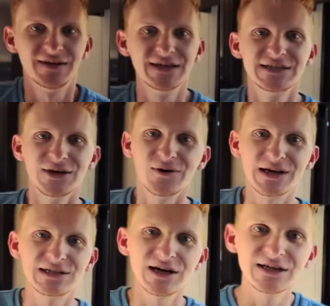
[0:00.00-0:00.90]
And so I
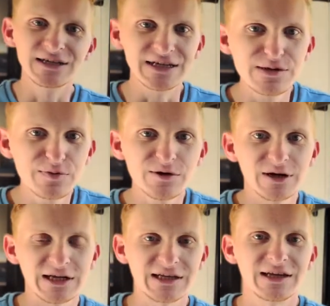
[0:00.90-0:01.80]
dug deeper
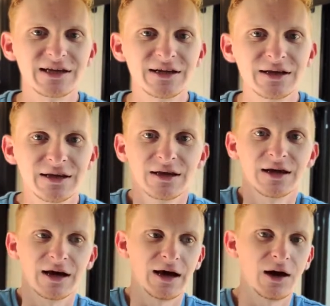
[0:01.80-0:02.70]
in
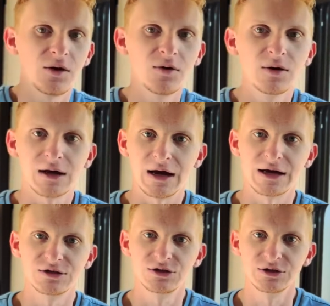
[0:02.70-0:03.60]
how
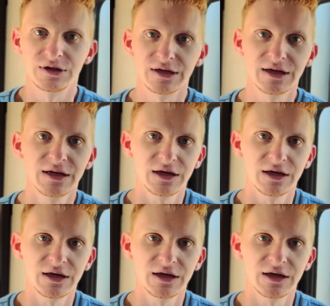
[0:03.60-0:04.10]
I should